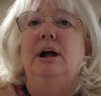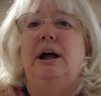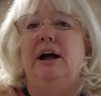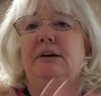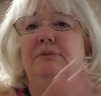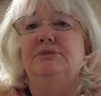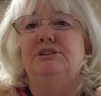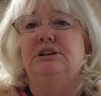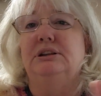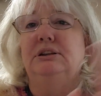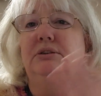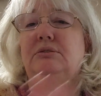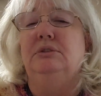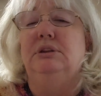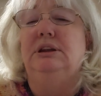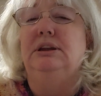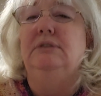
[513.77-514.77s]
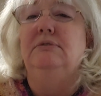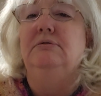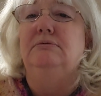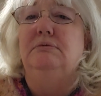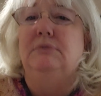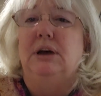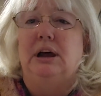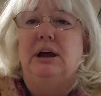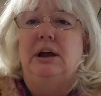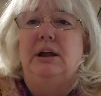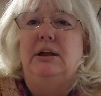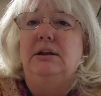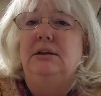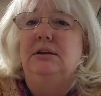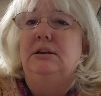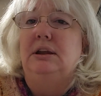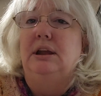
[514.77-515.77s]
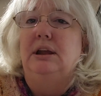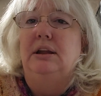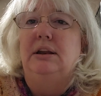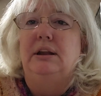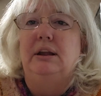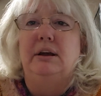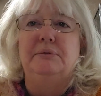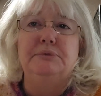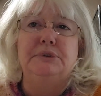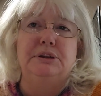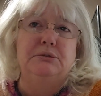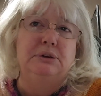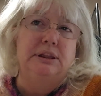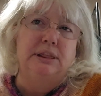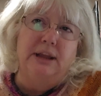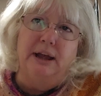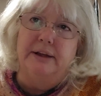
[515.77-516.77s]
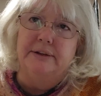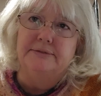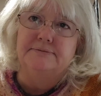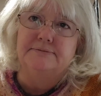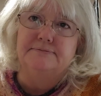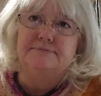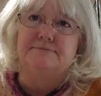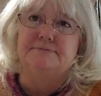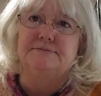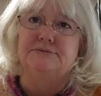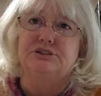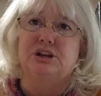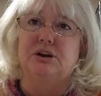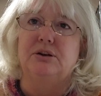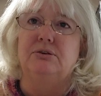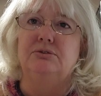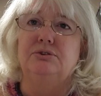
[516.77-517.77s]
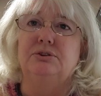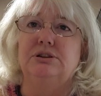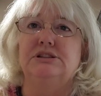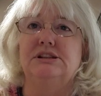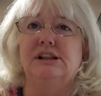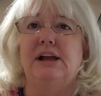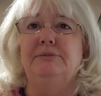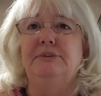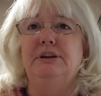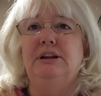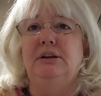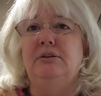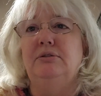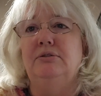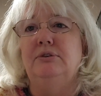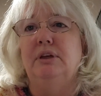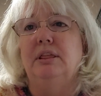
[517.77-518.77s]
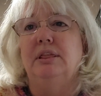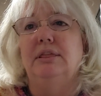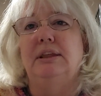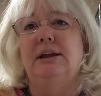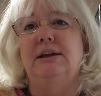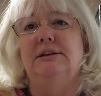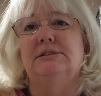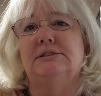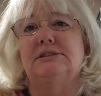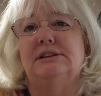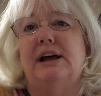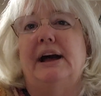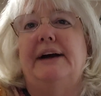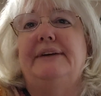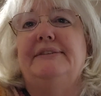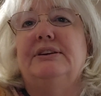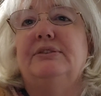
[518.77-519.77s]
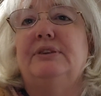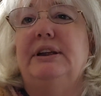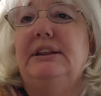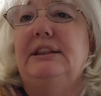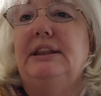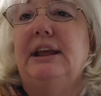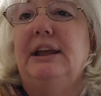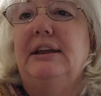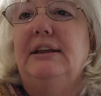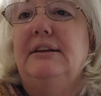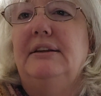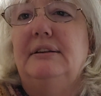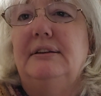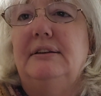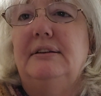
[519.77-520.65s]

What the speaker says: absolutely, I can help you with that. So just let me know. Thanks. Have a great day.